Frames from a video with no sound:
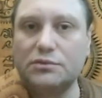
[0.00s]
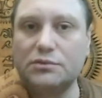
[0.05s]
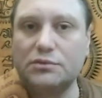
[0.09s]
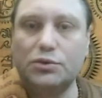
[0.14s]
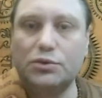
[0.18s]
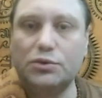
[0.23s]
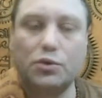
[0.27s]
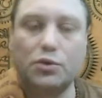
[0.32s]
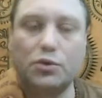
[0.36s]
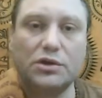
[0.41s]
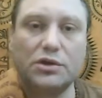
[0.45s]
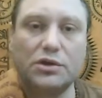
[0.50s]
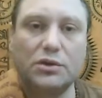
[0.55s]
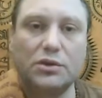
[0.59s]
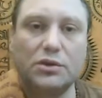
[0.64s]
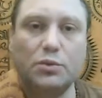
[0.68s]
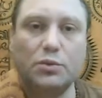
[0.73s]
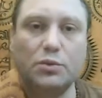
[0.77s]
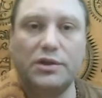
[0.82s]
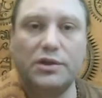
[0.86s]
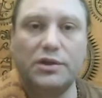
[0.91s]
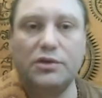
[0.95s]
You're working
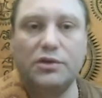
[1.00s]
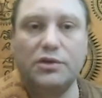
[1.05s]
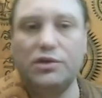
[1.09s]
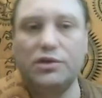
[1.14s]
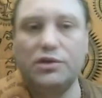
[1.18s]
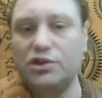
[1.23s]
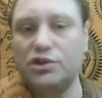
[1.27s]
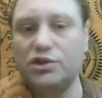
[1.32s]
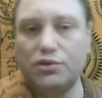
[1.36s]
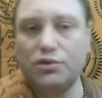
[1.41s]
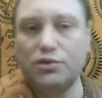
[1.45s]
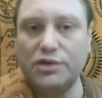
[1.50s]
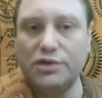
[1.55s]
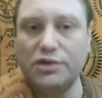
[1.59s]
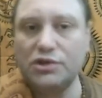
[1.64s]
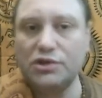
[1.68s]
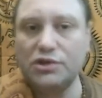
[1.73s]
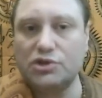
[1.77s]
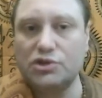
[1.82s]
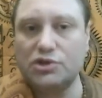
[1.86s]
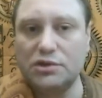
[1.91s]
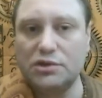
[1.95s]
with your
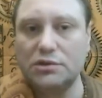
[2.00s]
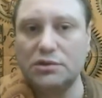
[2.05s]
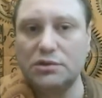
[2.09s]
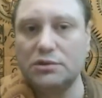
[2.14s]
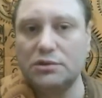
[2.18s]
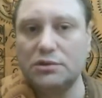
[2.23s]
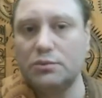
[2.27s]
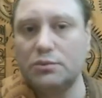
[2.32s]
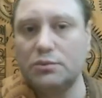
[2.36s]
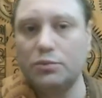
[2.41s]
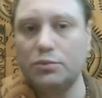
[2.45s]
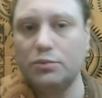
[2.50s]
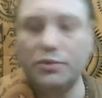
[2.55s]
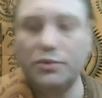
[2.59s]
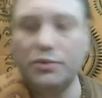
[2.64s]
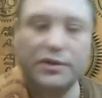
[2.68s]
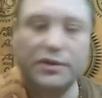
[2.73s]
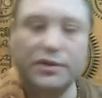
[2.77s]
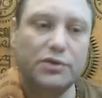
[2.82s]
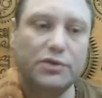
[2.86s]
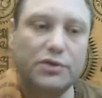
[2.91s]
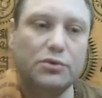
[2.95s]
intuition,
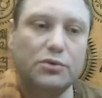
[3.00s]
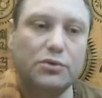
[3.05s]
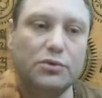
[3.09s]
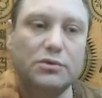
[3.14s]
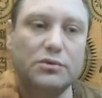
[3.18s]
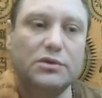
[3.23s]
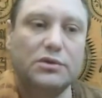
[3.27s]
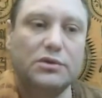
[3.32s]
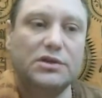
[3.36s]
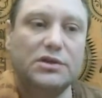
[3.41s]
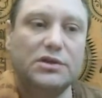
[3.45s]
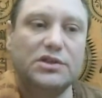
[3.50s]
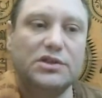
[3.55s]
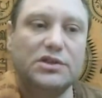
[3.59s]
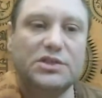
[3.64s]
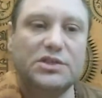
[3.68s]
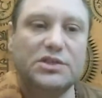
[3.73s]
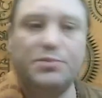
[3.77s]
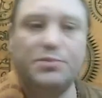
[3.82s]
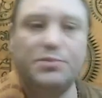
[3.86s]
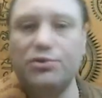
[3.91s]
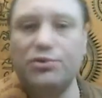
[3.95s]
with your
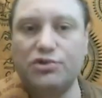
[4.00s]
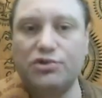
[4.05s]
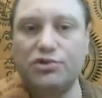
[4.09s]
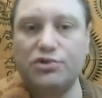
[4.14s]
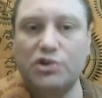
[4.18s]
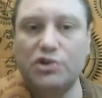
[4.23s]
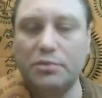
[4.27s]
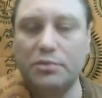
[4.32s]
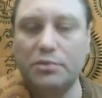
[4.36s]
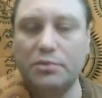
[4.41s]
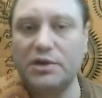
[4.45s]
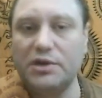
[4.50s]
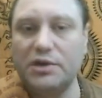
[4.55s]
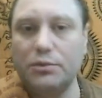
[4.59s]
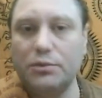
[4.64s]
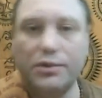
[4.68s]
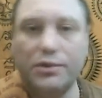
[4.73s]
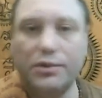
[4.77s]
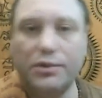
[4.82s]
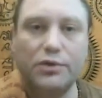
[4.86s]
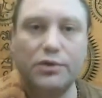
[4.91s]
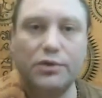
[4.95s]
spiritual part,
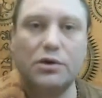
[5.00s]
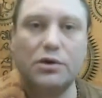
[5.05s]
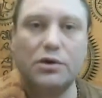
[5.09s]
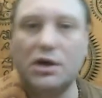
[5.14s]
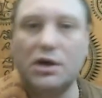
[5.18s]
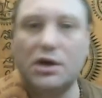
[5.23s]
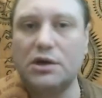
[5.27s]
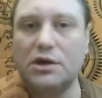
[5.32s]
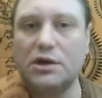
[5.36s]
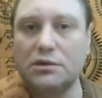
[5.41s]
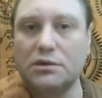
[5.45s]
with your heart,